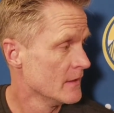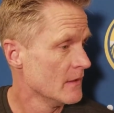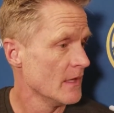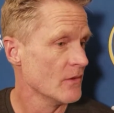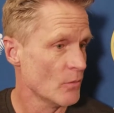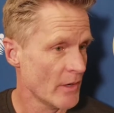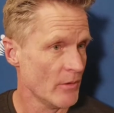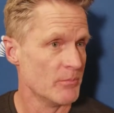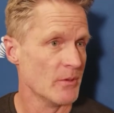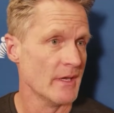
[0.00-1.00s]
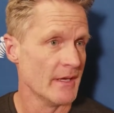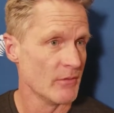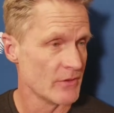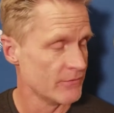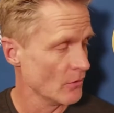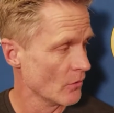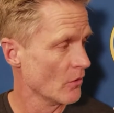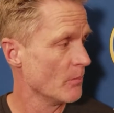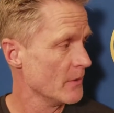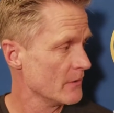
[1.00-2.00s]
And the way we play with the floor
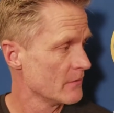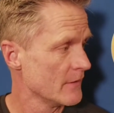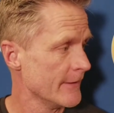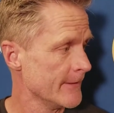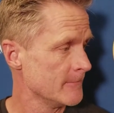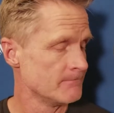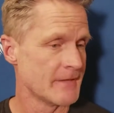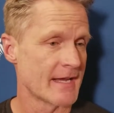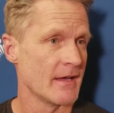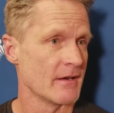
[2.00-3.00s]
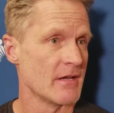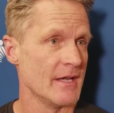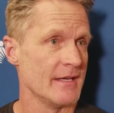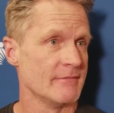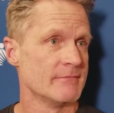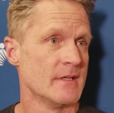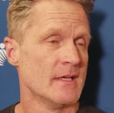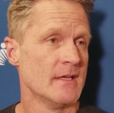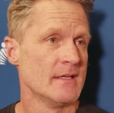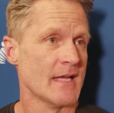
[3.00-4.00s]
open, um, that kind of cutting
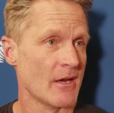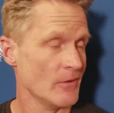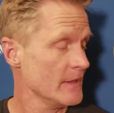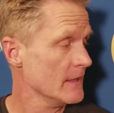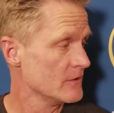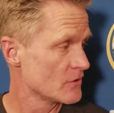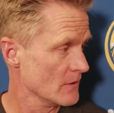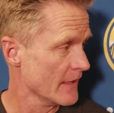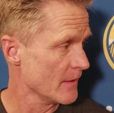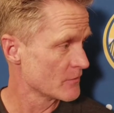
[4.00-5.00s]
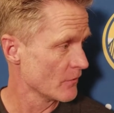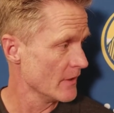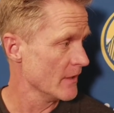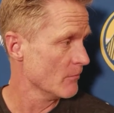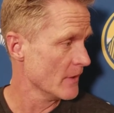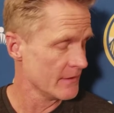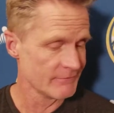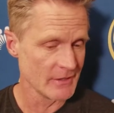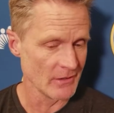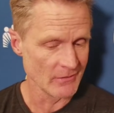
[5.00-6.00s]
not only leads to lamps for him, but
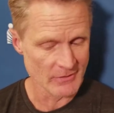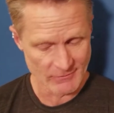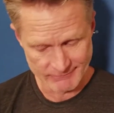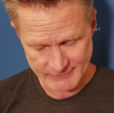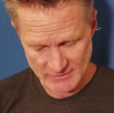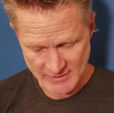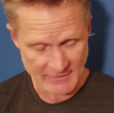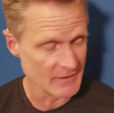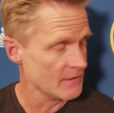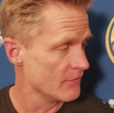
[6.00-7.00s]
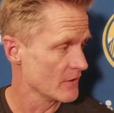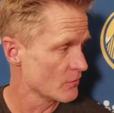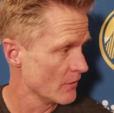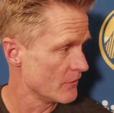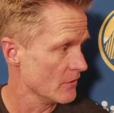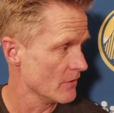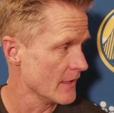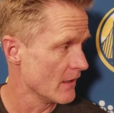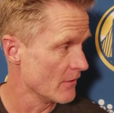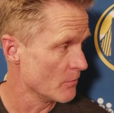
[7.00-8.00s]
you know you, you take the defense with you, and
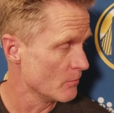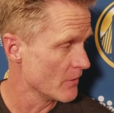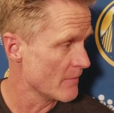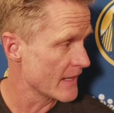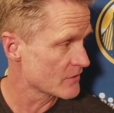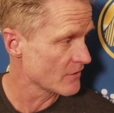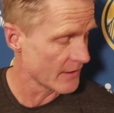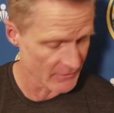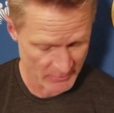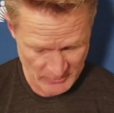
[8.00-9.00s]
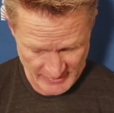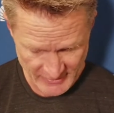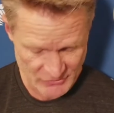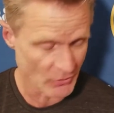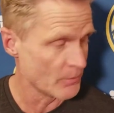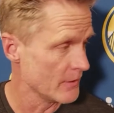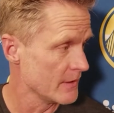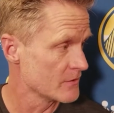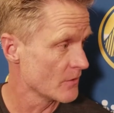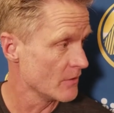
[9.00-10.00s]
now the, the backside of the play is open,
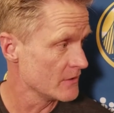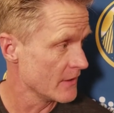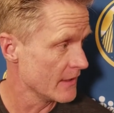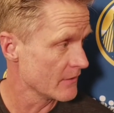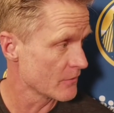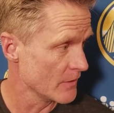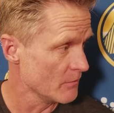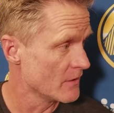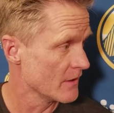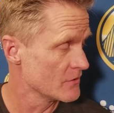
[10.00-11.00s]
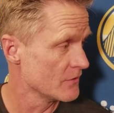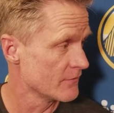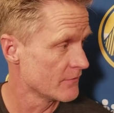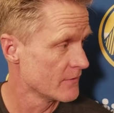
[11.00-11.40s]
and somebody's getting a three because of